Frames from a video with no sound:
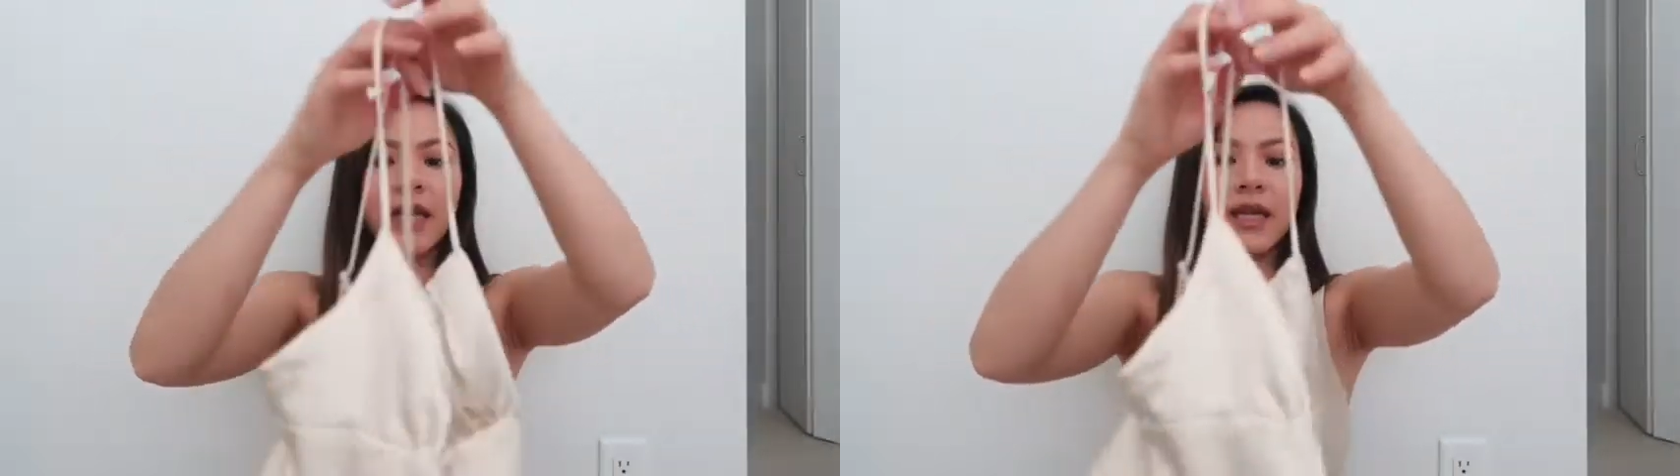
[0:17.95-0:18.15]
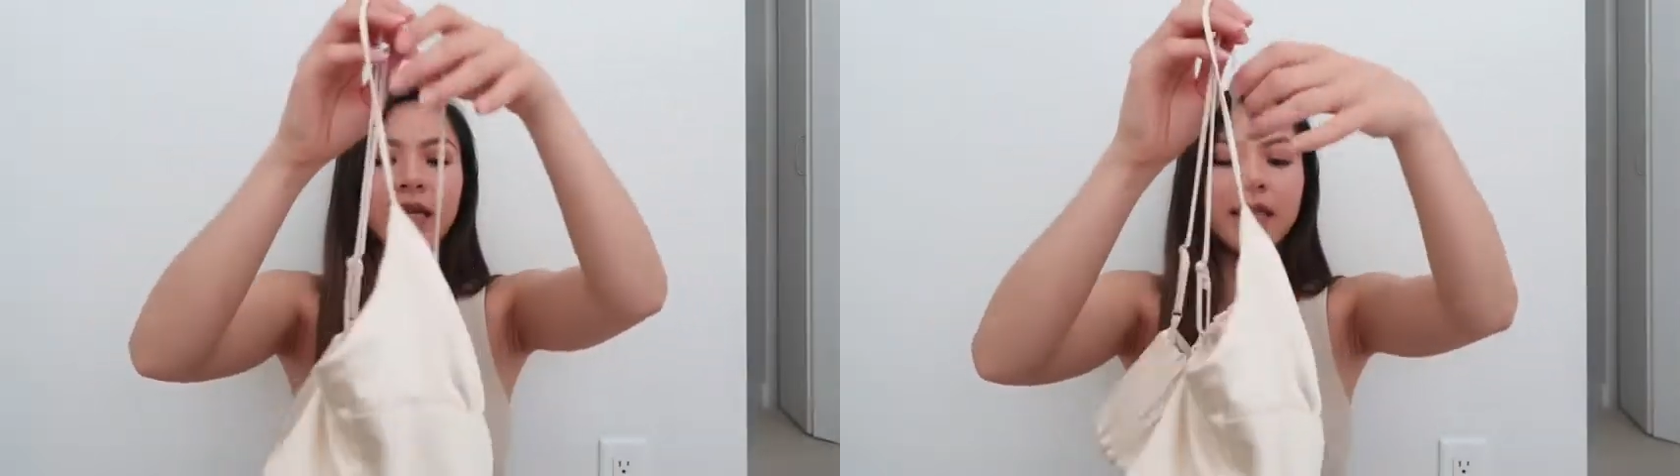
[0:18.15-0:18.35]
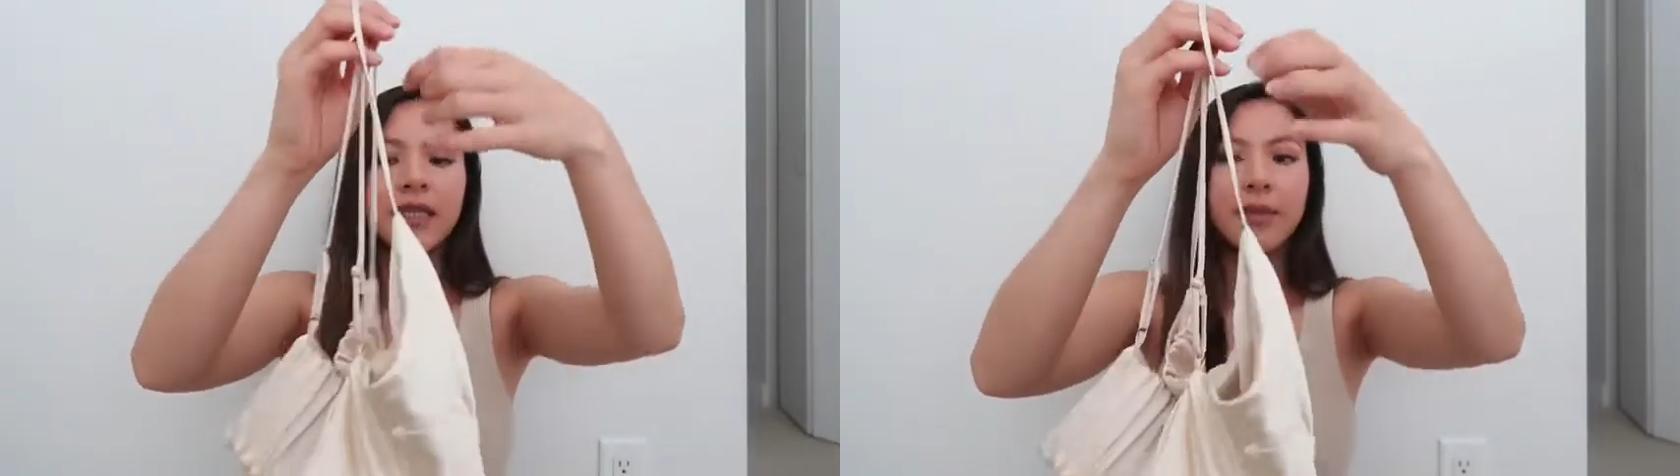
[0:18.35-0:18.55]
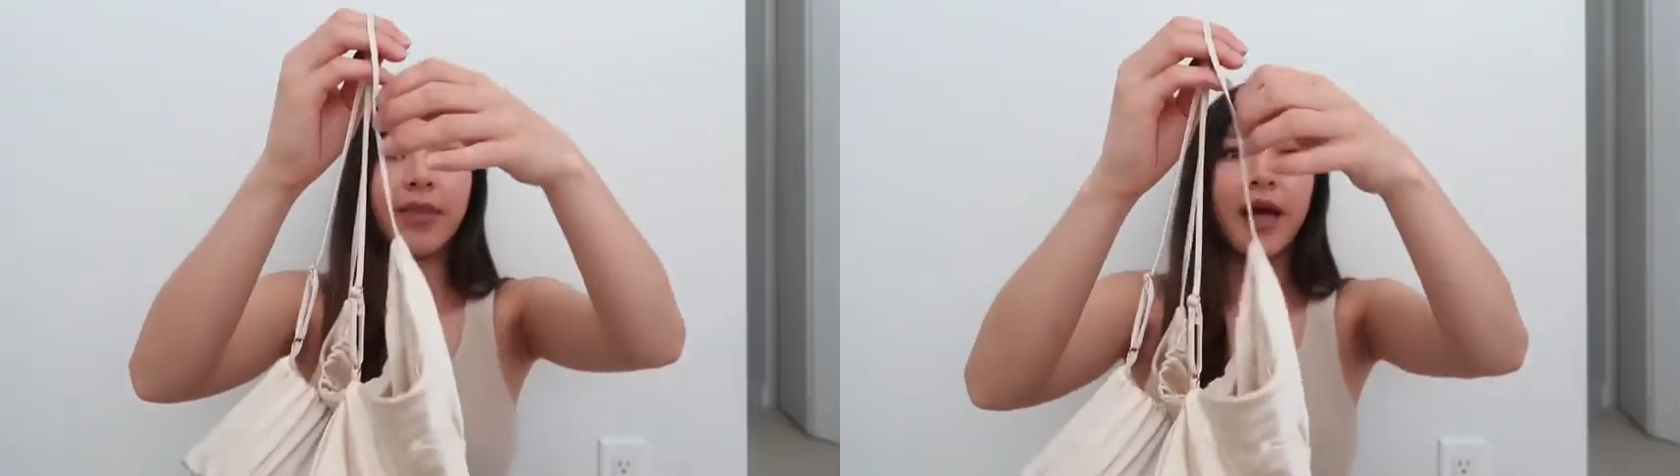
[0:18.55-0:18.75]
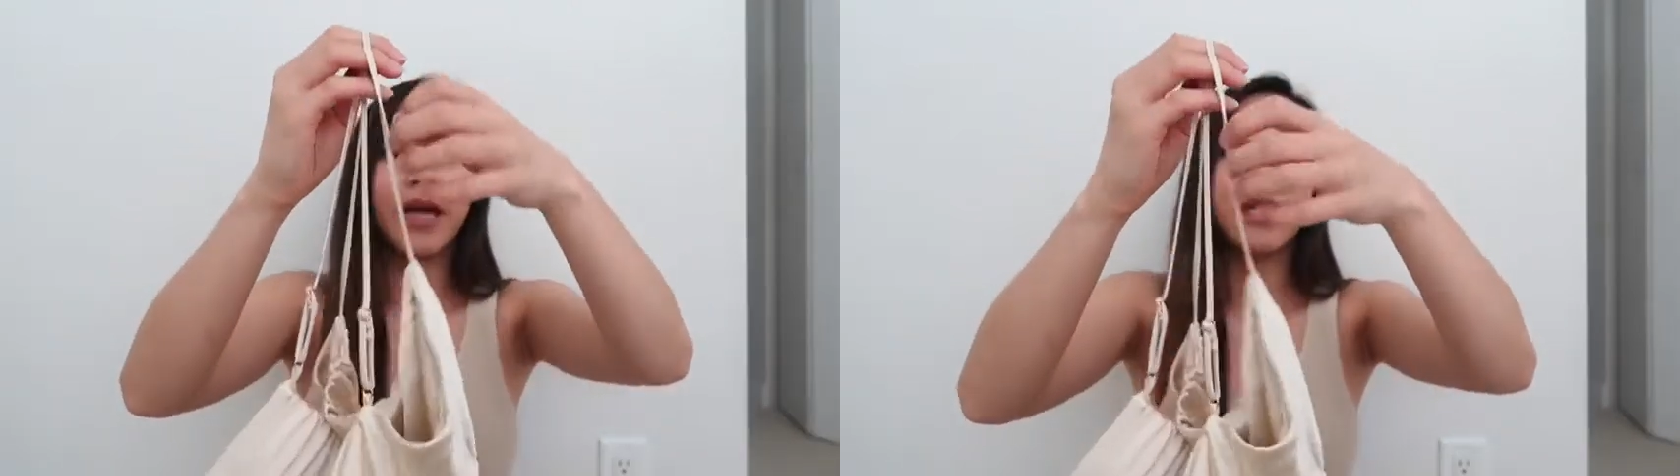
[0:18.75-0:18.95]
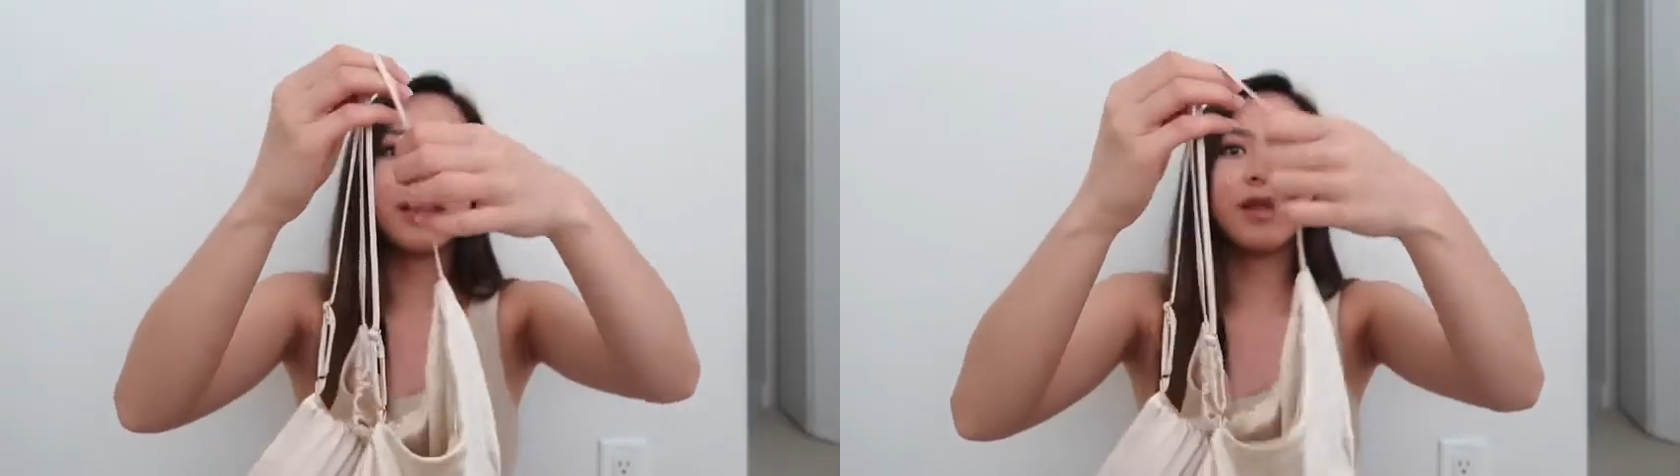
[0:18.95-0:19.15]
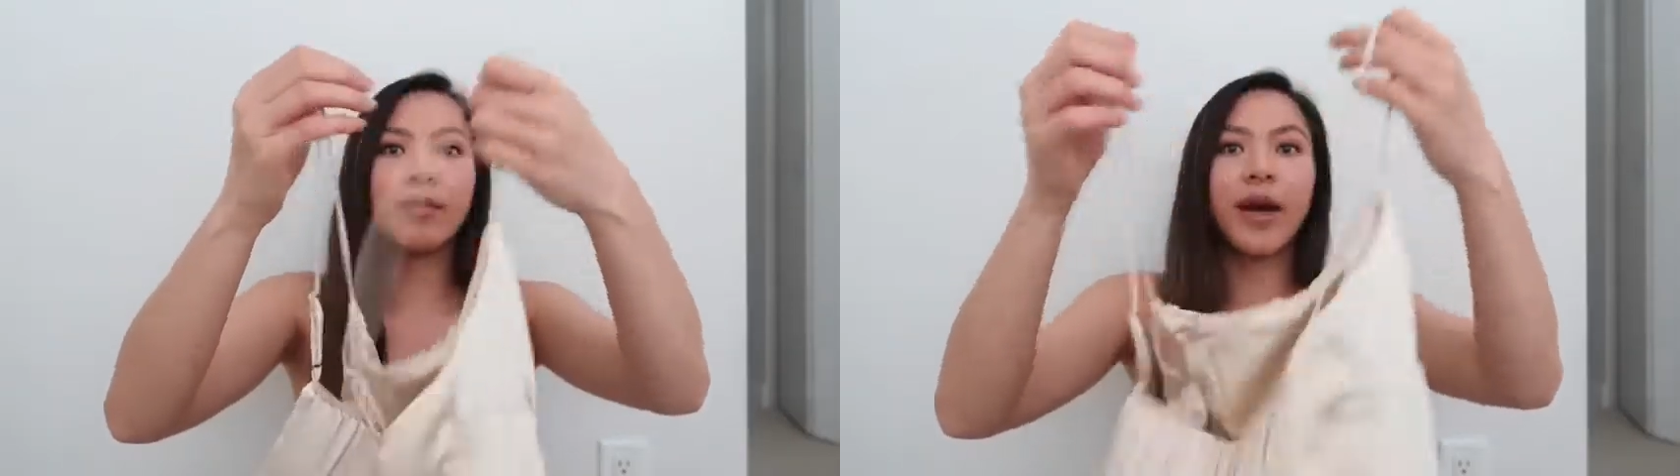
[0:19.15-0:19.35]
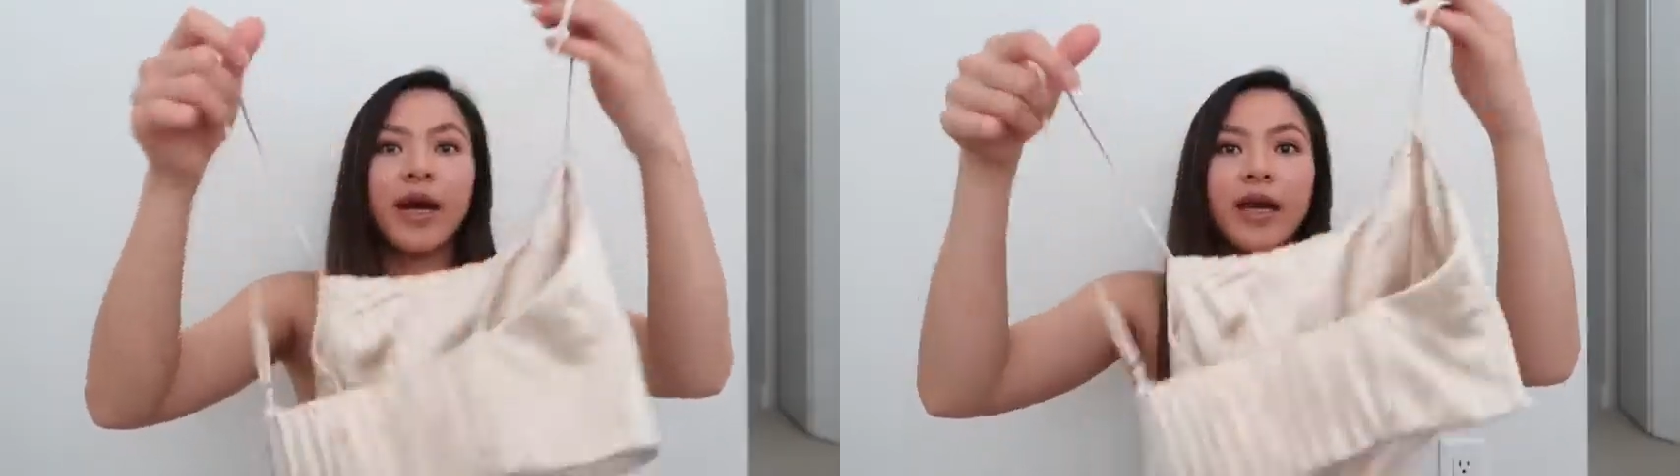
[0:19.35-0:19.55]
is the band at the
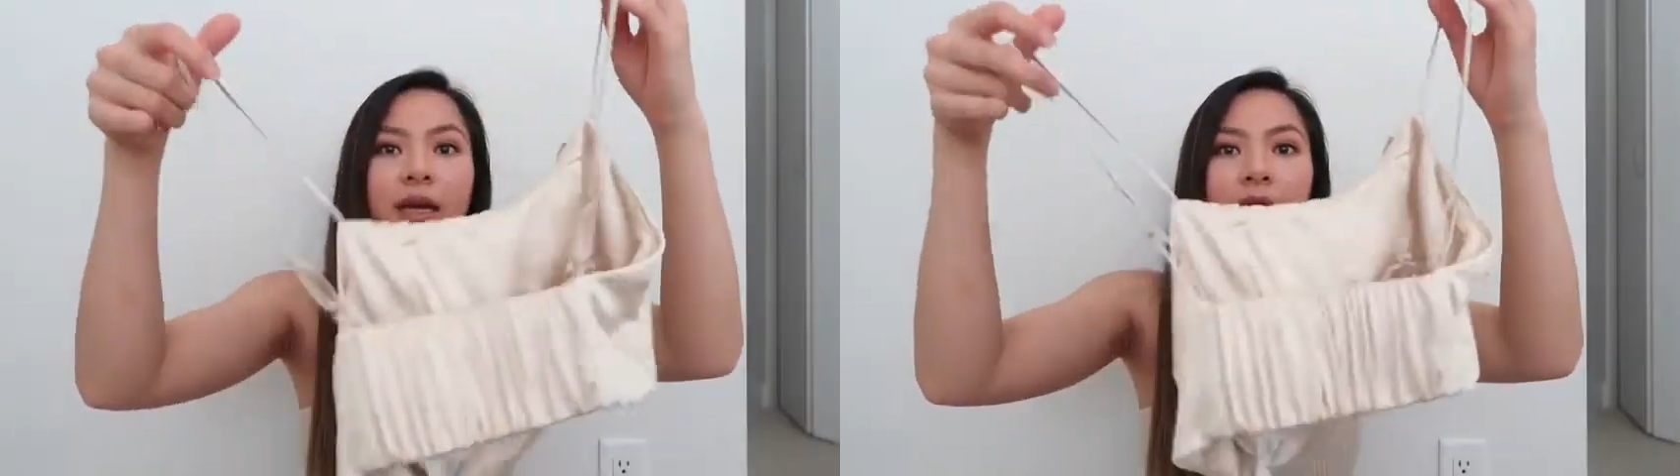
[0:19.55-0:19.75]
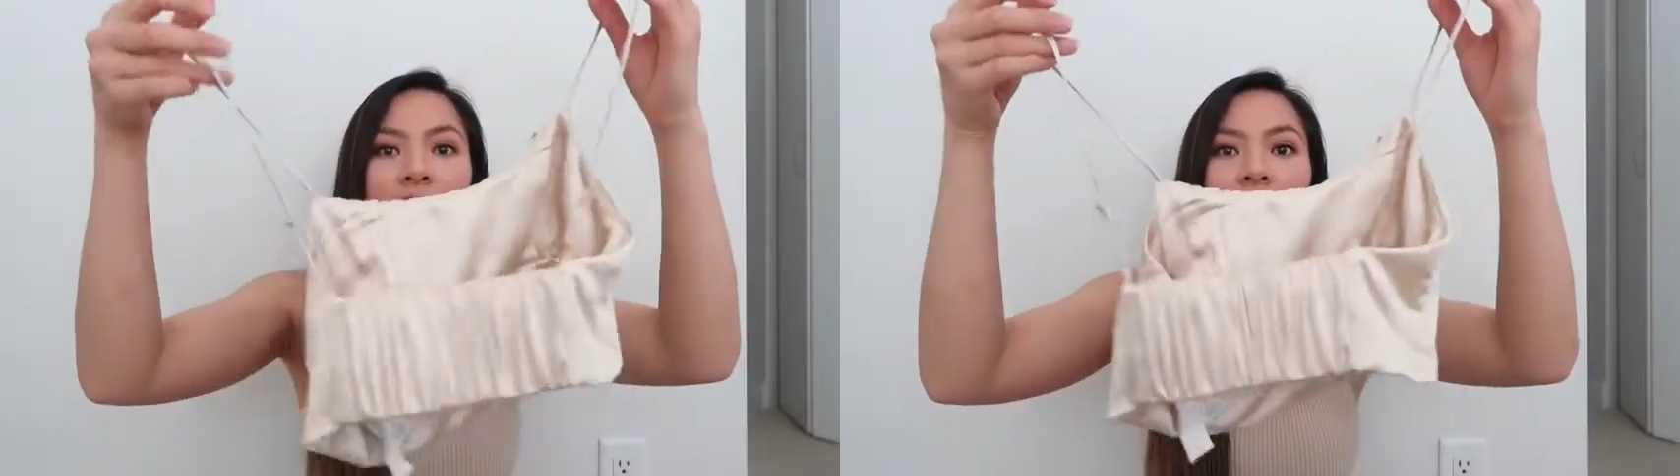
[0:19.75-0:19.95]
back.